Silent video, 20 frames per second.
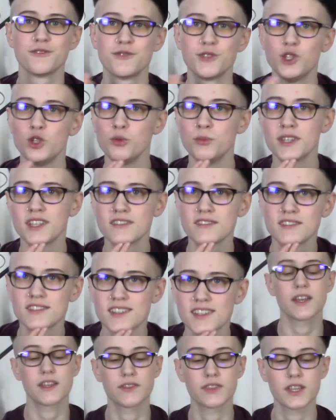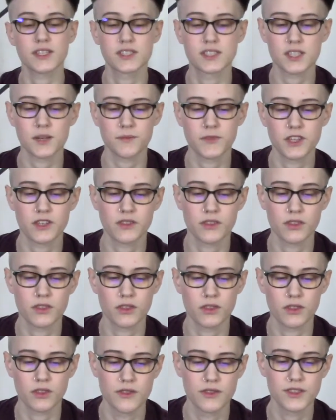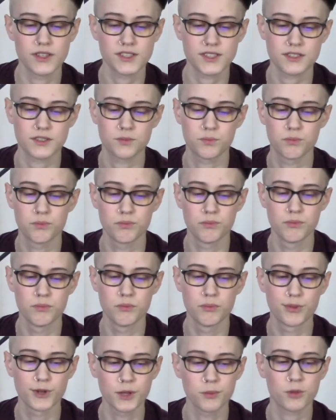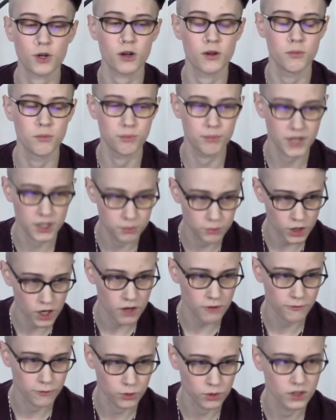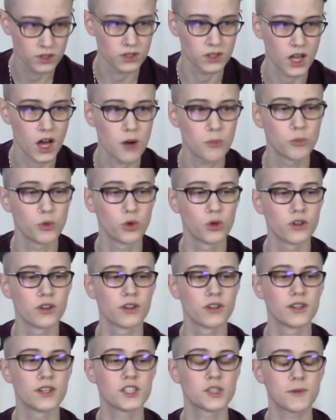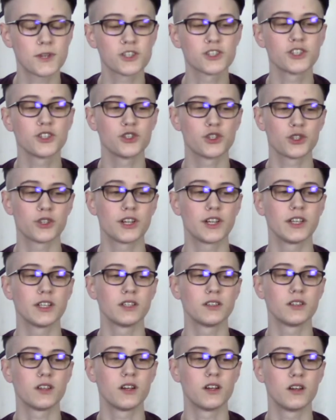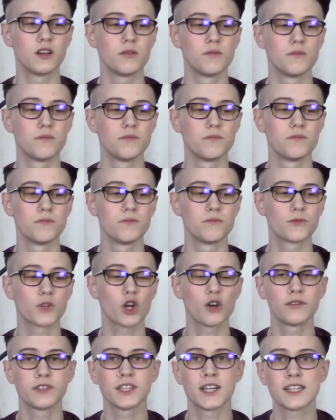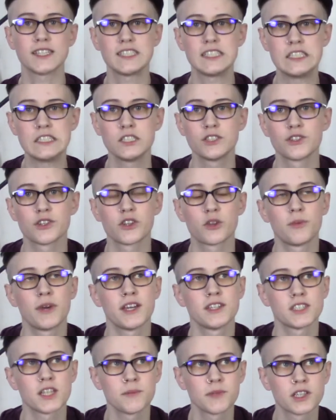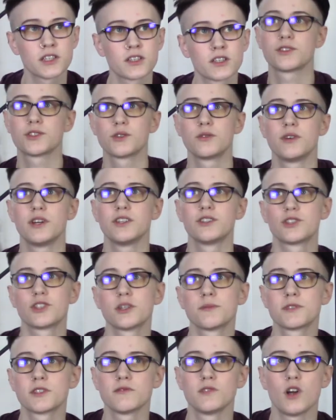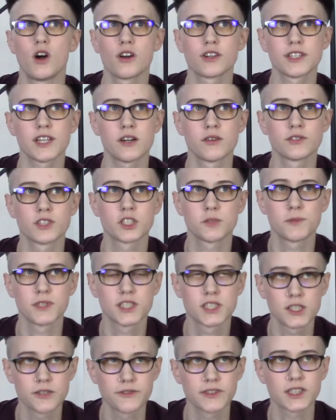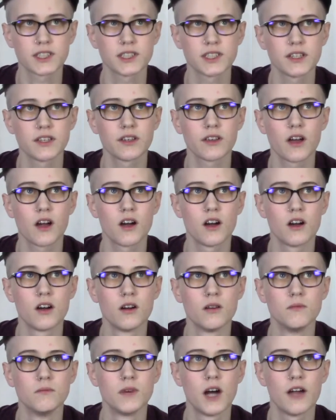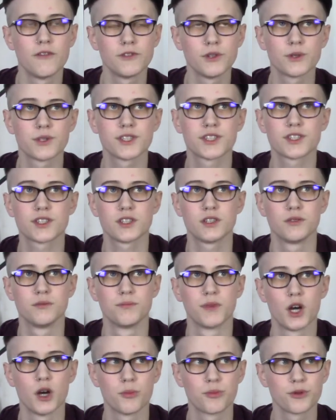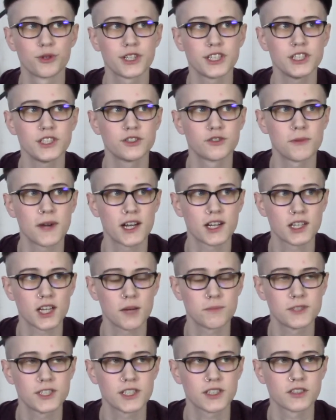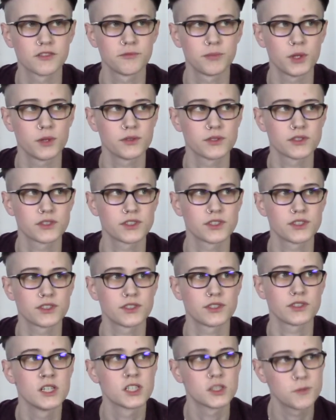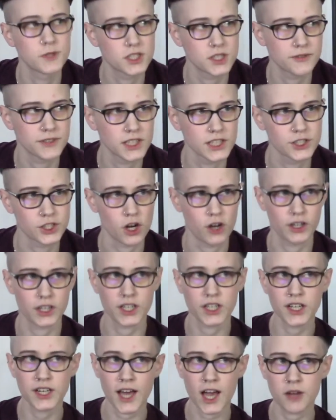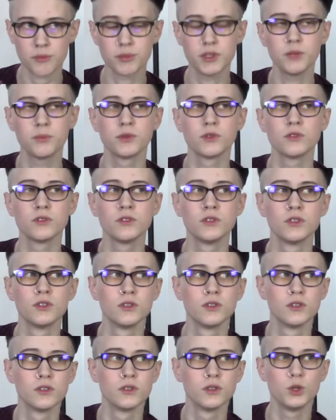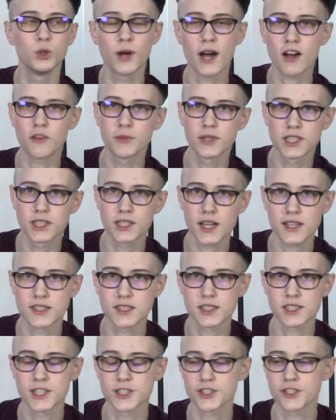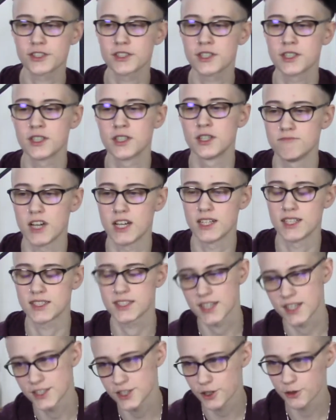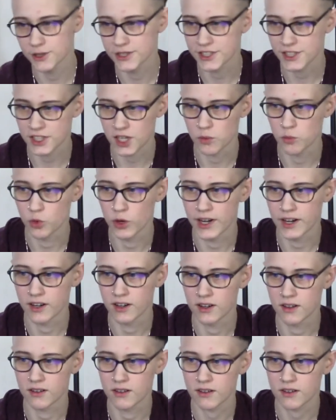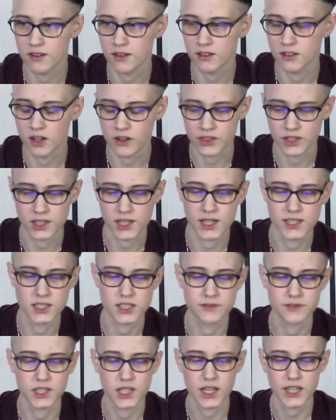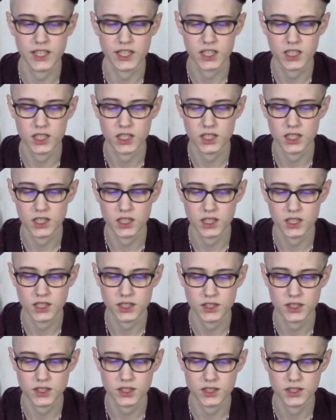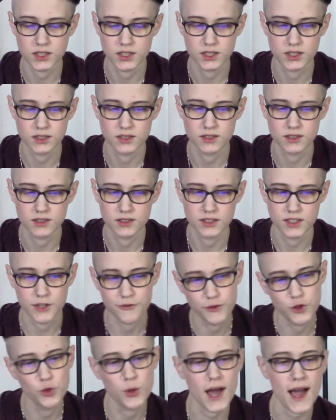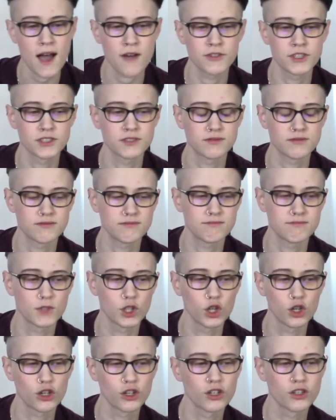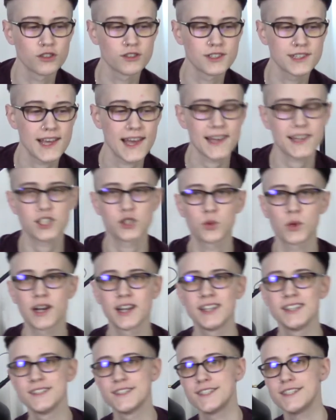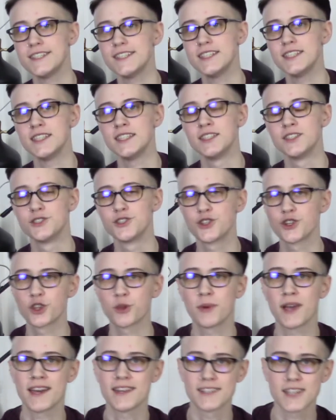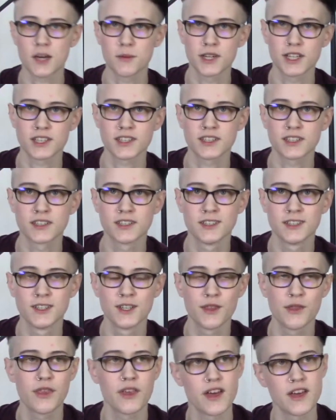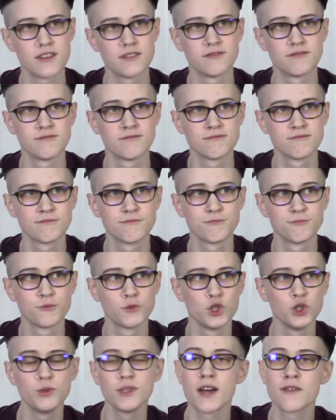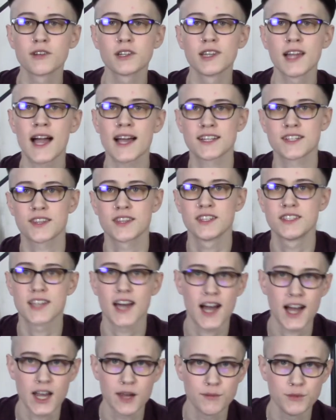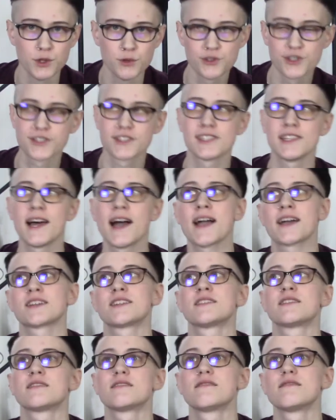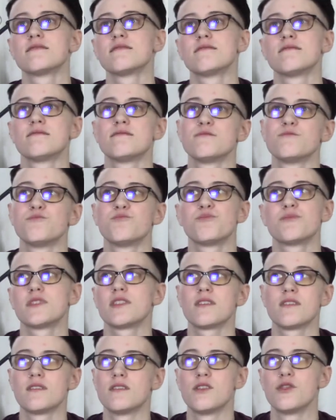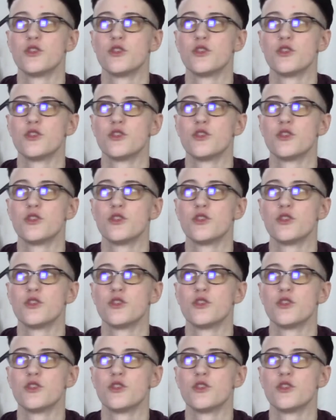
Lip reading: human. That's something that's been brought forward a lot more, especially during COVID-19, during the pandemic. So in terms of lockdown specifically, I've noticed a pretty dramatic uptick of posts specifically targeted at people who have been in isolation, and it's always somewhere along the lines of like, if you haven't learned X, Y, and Z during the pandemic, then you never lacked the time, you just lacked the